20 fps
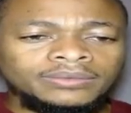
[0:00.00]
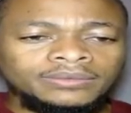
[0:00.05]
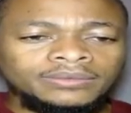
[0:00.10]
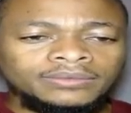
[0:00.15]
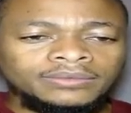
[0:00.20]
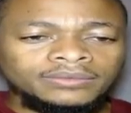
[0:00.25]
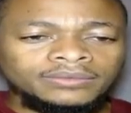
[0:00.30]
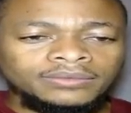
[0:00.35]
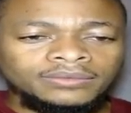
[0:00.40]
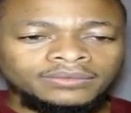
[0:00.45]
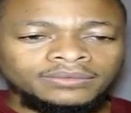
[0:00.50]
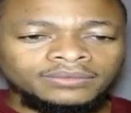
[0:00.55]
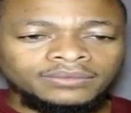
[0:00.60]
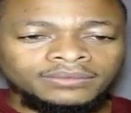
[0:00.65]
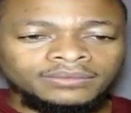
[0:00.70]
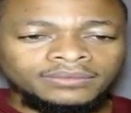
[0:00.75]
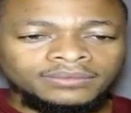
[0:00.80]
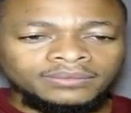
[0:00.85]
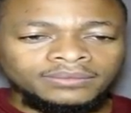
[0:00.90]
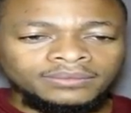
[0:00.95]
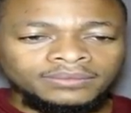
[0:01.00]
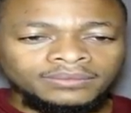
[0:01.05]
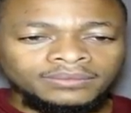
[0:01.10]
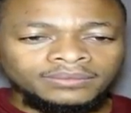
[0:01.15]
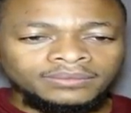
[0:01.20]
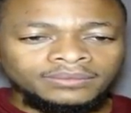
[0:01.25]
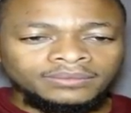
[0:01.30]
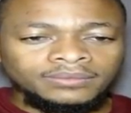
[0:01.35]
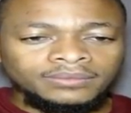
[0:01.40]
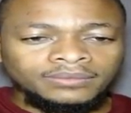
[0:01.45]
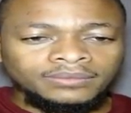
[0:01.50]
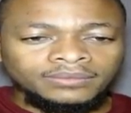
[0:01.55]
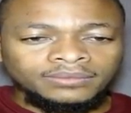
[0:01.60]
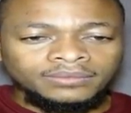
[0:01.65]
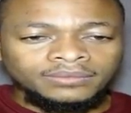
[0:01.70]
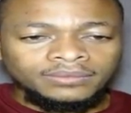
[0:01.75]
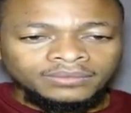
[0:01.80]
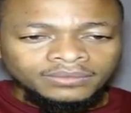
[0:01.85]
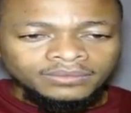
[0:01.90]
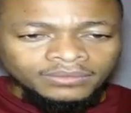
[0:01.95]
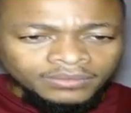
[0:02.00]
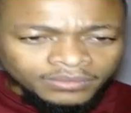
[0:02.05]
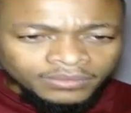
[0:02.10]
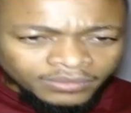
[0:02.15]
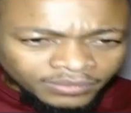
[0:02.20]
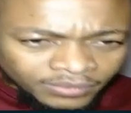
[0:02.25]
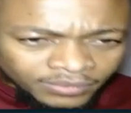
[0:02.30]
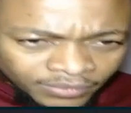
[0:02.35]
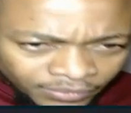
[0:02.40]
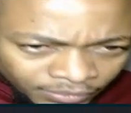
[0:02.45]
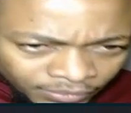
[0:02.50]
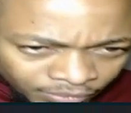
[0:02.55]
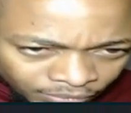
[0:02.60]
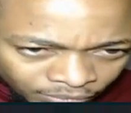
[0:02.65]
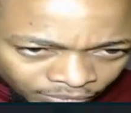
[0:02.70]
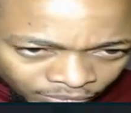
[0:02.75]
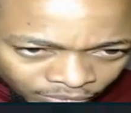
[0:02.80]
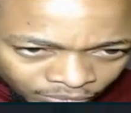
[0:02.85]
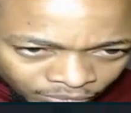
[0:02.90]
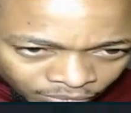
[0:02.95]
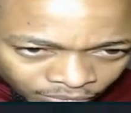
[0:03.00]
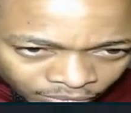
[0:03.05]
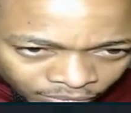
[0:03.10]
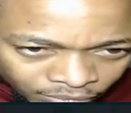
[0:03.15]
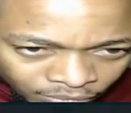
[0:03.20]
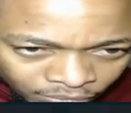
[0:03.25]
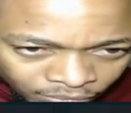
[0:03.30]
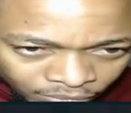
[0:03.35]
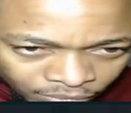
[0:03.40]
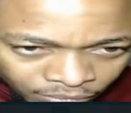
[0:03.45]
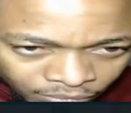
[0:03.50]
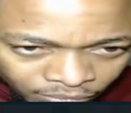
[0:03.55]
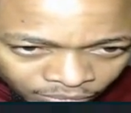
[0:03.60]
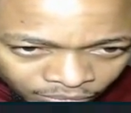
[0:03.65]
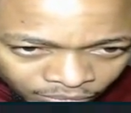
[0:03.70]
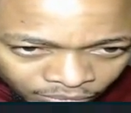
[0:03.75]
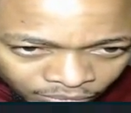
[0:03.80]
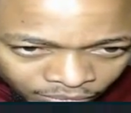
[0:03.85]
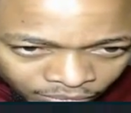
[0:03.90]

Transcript: No one is speaking in this clip.